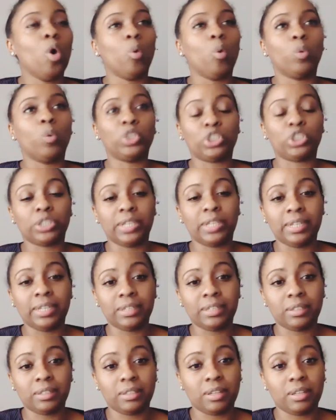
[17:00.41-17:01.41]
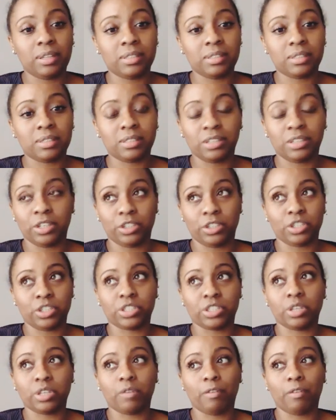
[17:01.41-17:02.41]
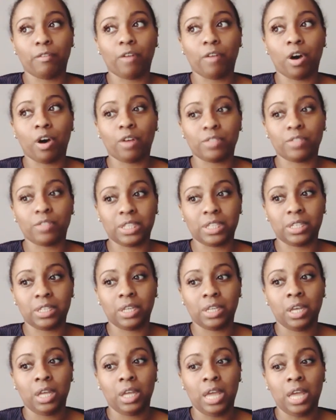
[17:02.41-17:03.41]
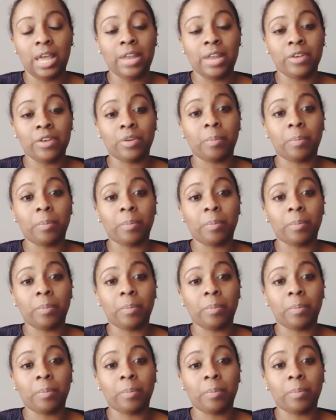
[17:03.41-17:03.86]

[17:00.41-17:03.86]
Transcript: what you're getting in yourself involved in. And the